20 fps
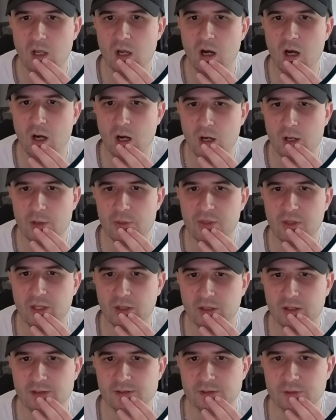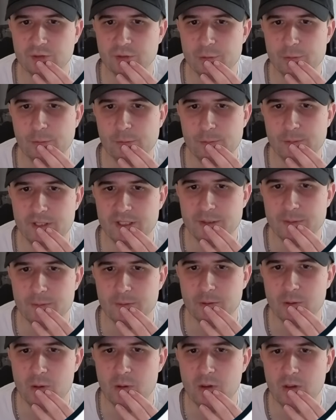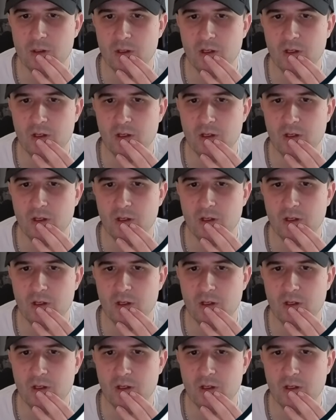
I think there's a group of people